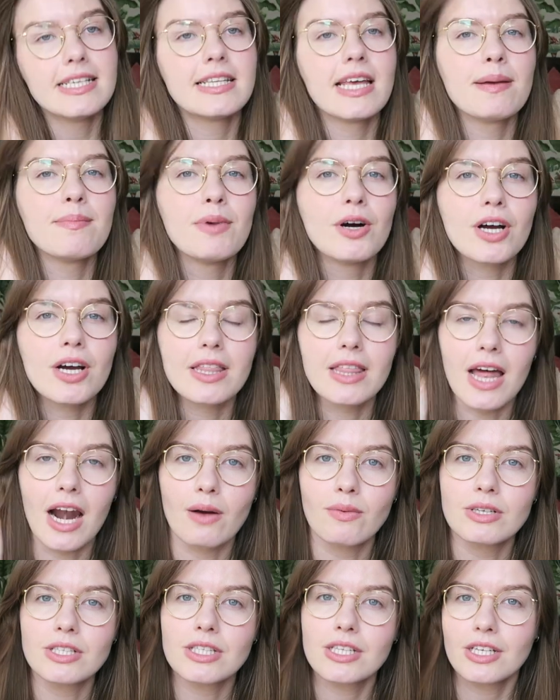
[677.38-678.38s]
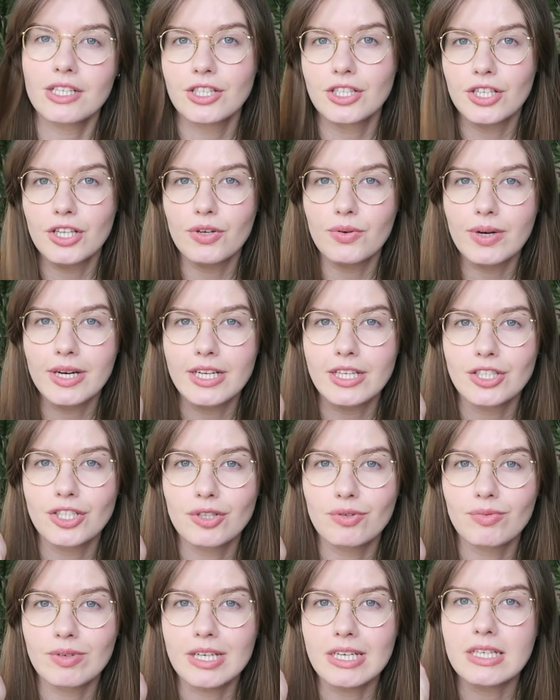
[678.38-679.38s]
is a book that I was considering
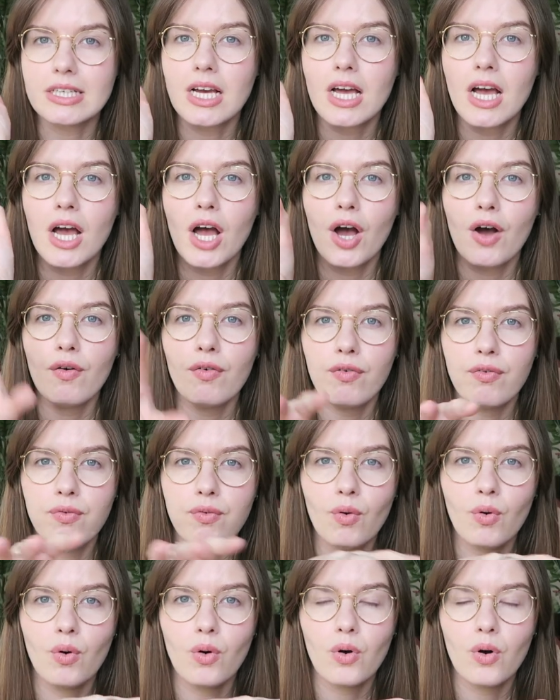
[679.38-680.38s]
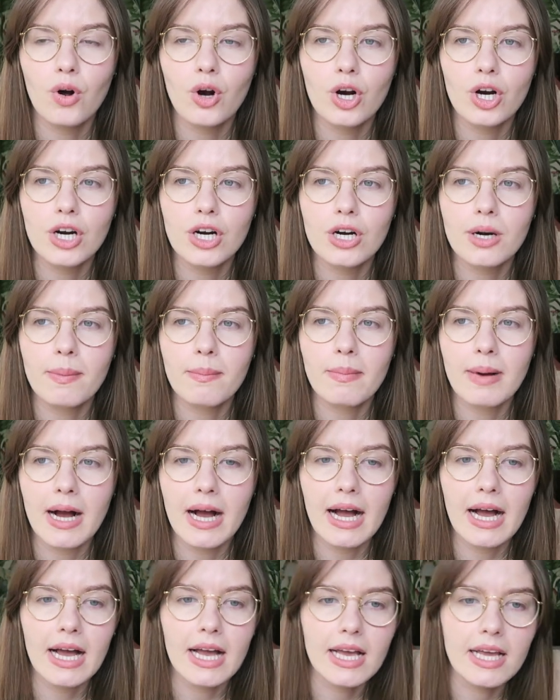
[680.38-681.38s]
to read for
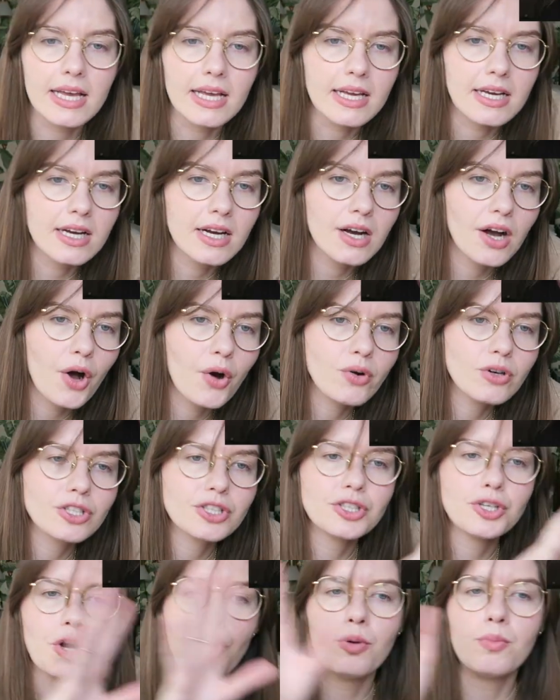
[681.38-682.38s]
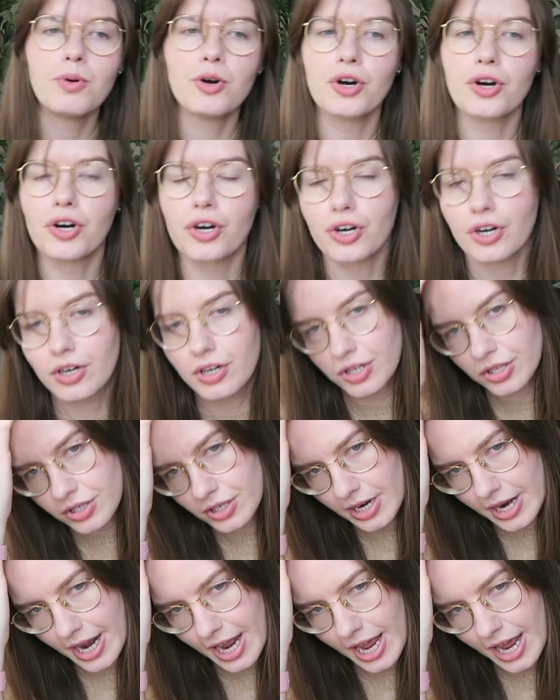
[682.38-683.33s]
my October